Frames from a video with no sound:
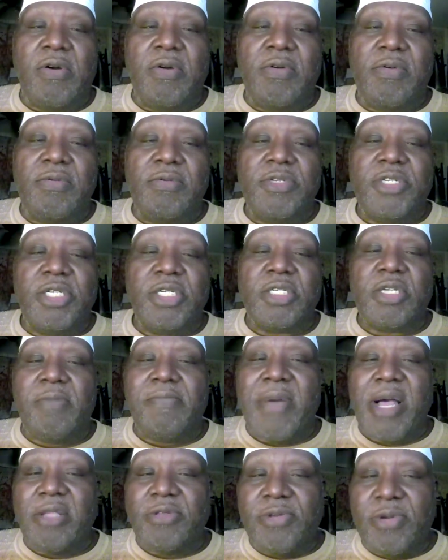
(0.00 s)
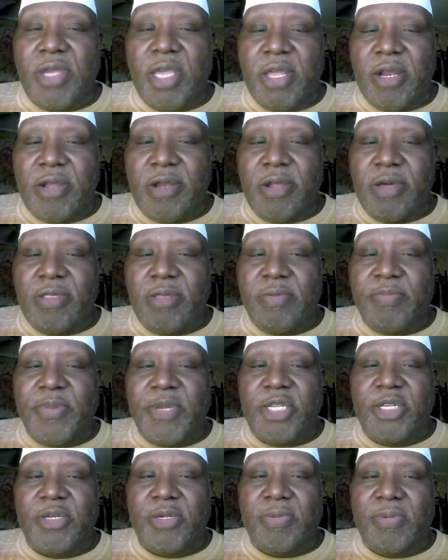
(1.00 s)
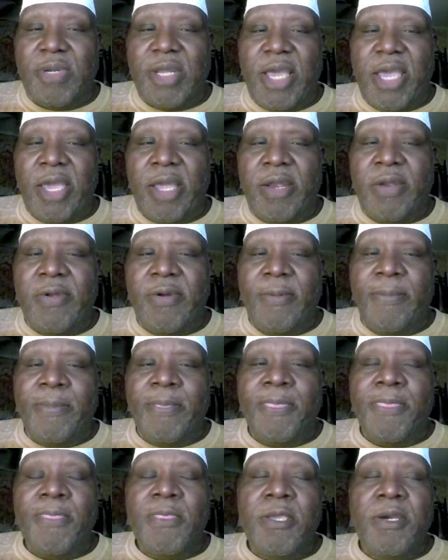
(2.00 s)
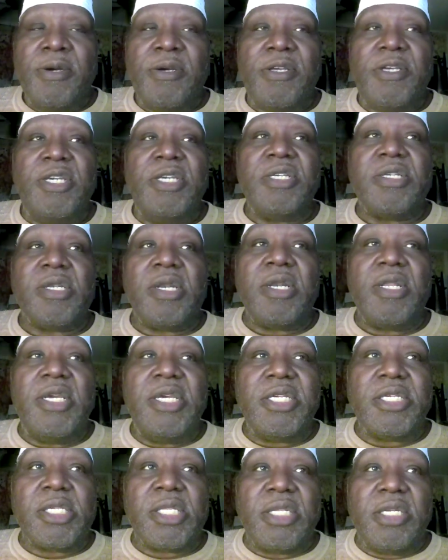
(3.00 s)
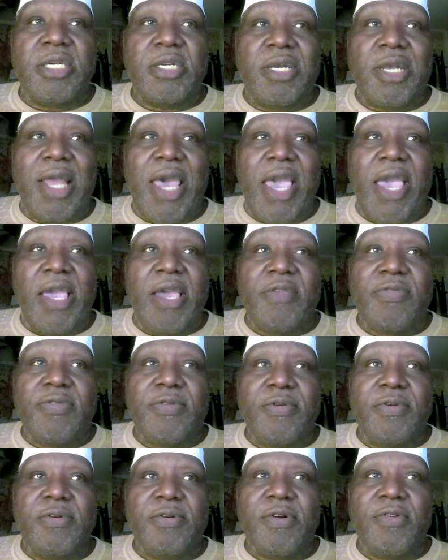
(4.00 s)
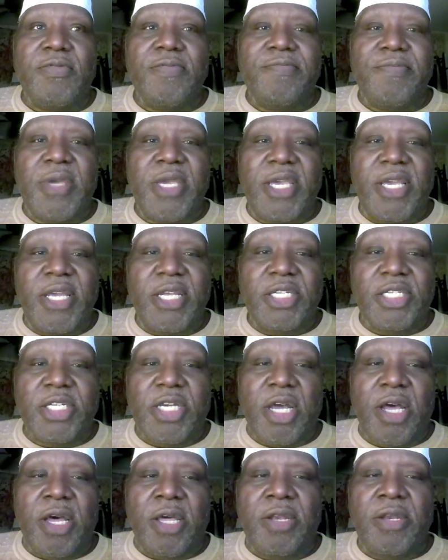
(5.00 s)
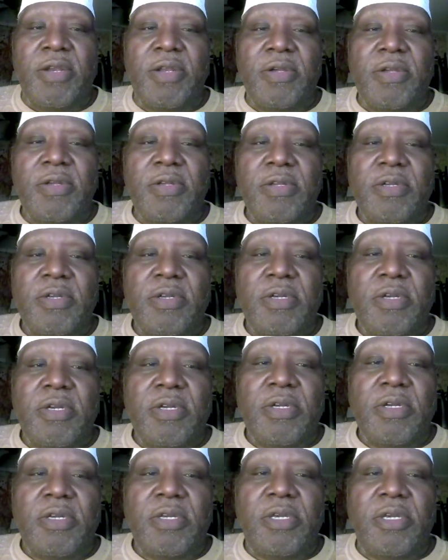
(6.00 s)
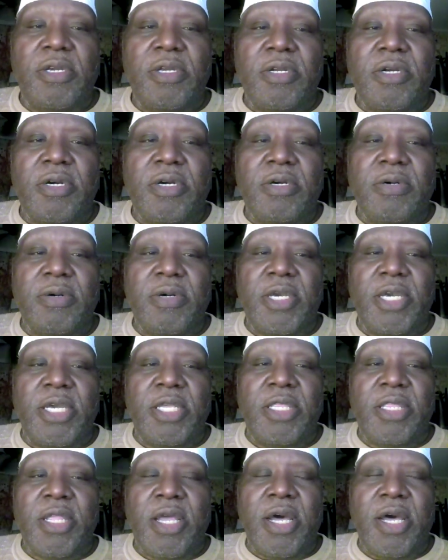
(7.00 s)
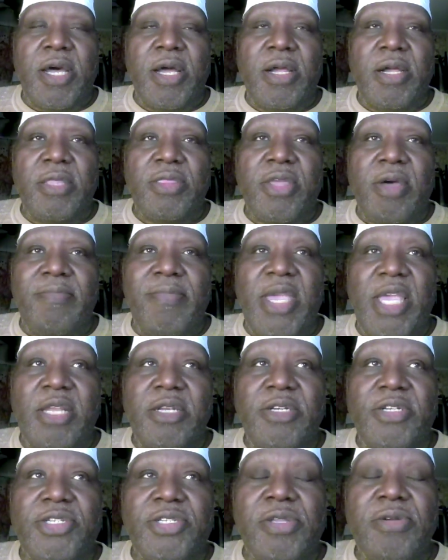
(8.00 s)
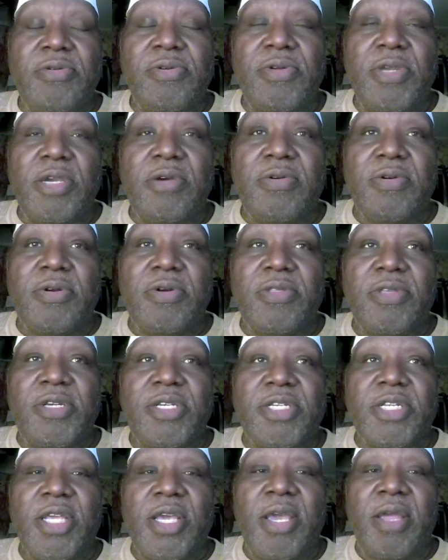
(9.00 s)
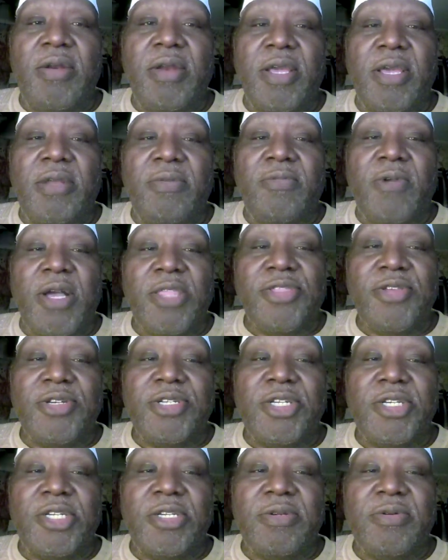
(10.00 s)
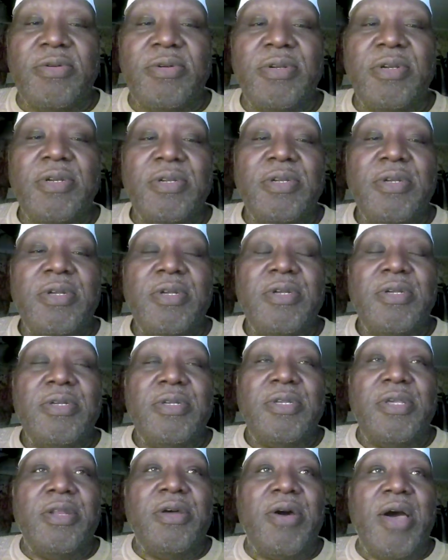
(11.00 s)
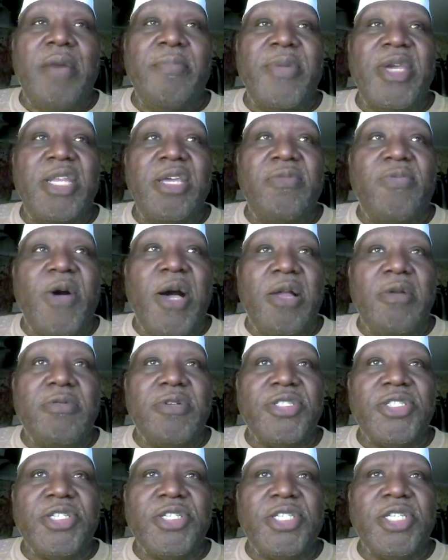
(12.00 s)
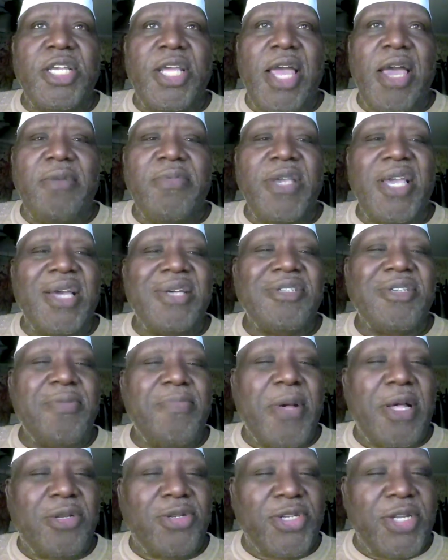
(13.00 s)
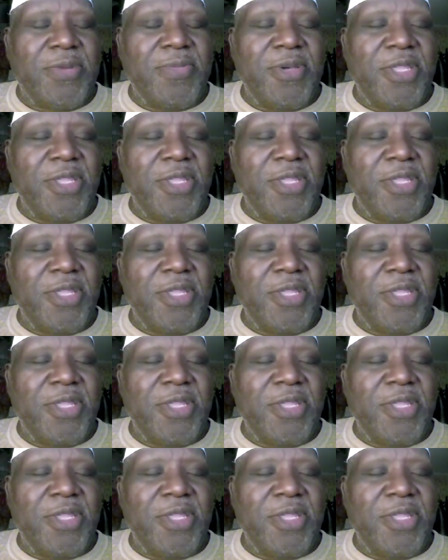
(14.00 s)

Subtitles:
You know, and the man is doing all of this, and what does it, you know, how many followers does he have? He has about 7,000 followers. You know, there are people that have hundreds of times more